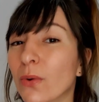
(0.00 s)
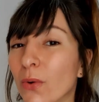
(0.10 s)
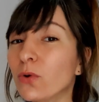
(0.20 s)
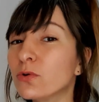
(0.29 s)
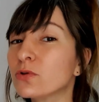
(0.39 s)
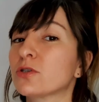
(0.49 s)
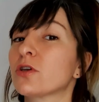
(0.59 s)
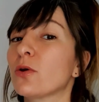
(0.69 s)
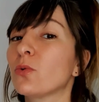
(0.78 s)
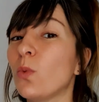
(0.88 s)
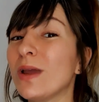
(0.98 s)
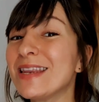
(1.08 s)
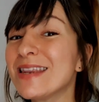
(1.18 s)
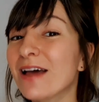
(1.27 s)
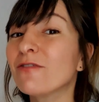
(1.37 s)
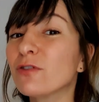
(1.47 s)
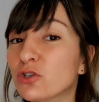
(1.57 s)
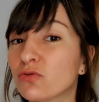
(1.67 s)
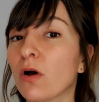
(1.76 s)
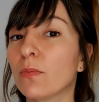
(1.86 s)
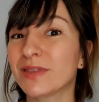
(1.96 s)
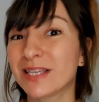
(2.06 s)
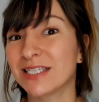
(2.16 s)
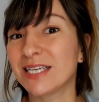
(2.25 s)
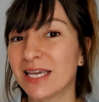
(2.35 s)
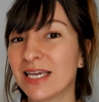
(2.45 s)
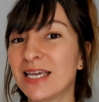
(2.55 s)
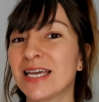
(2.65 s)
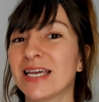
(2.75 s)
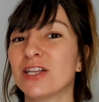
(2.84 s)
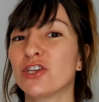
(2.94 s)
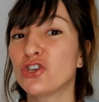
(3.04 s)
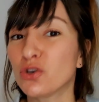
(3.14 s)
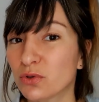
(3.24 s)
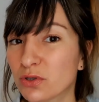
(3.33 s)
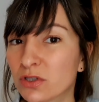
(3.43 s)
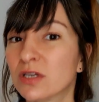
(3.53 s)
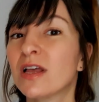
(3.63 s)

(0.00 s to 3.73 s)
Also, we never drop the D in used.